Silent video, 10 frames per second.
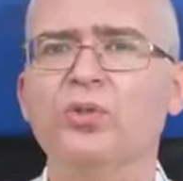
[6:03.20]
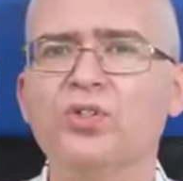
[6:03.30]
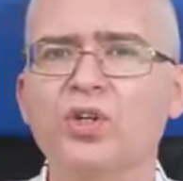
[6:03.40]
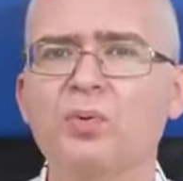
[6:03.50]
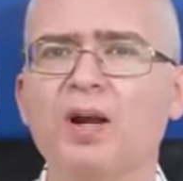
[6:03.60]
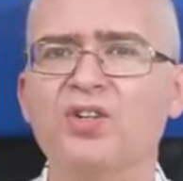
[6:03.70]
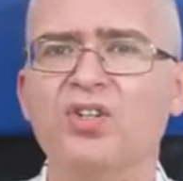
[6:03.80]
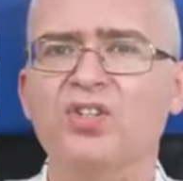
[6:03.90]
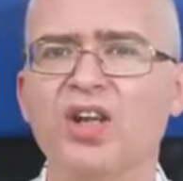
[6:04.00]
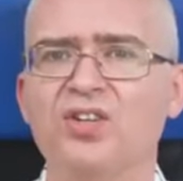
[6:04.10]
too much
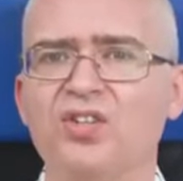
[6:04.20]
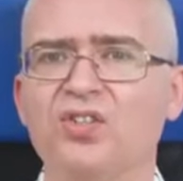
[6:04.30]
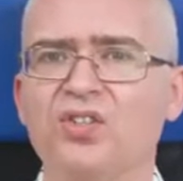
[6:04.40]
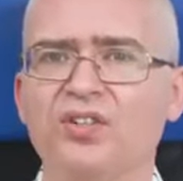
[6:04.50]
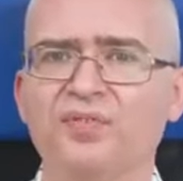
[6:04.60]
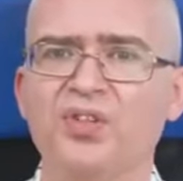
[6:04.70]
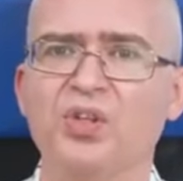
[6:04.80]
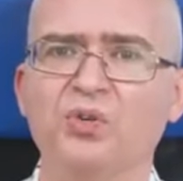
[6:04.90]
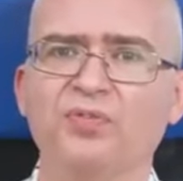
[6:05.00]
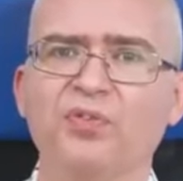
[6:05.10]
attention to the
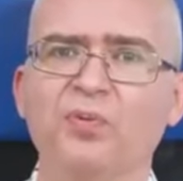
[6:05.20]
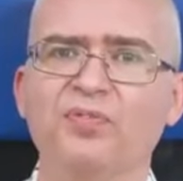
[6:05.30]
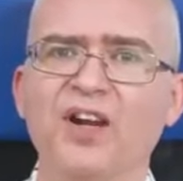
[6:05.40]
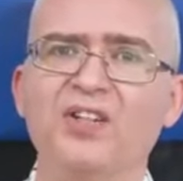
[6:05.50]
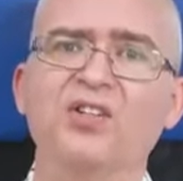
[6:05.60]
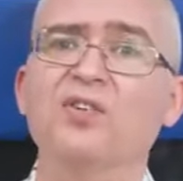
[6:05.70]
physical form factor,